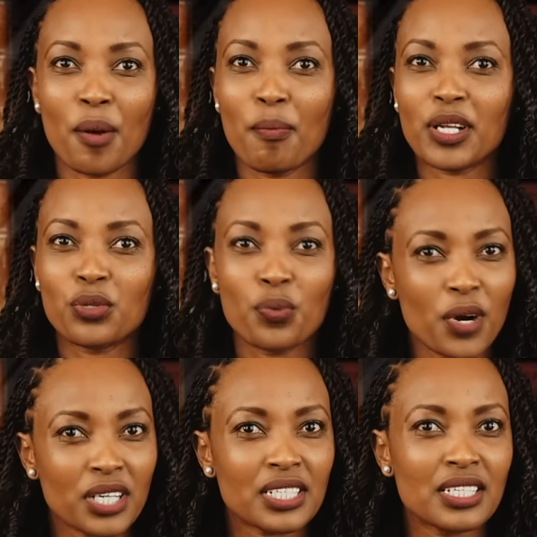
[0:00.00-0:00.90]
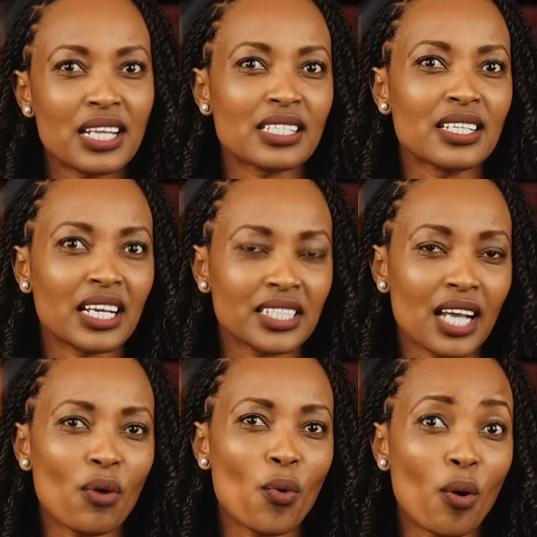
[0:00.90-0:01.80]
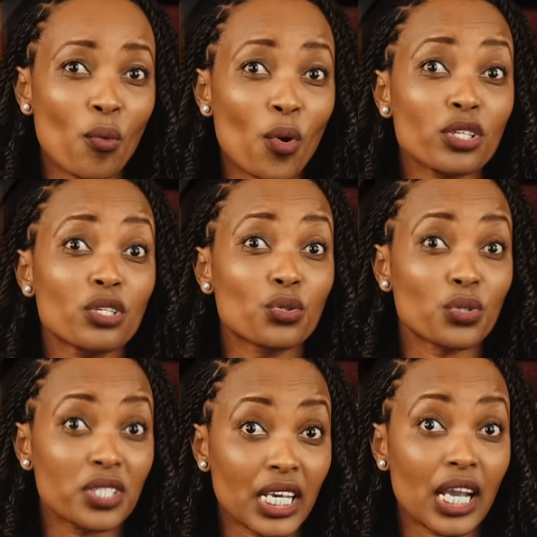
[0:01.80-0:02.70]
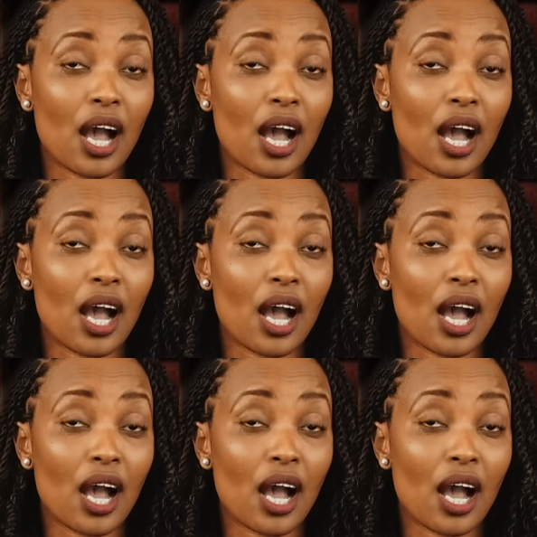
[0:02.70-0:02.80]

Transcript: But what does Gachagua want to take